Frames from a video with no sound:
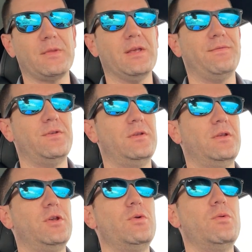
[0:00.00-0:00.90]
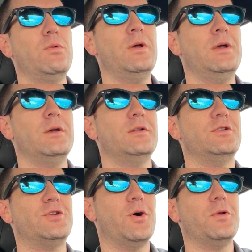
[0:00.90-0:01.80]
If you
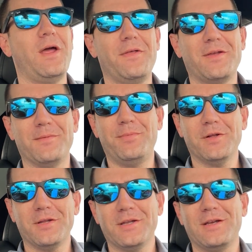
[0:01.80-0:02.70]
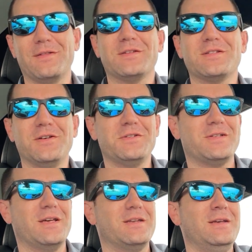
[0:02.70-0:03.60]
don't have the ability and the skill
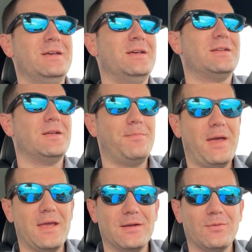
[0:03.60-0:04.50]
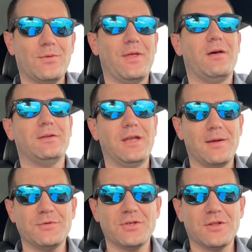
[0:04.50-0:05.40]
set to paint without
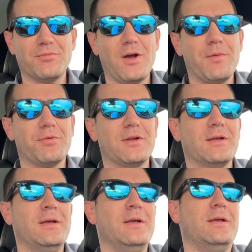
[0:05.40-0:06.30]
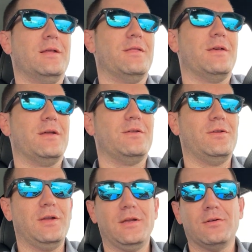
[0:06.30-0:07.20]
damaging the property, then you
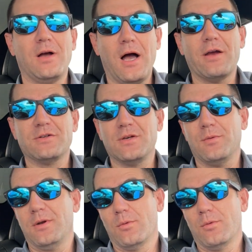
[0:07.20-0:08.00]
need to hire someone.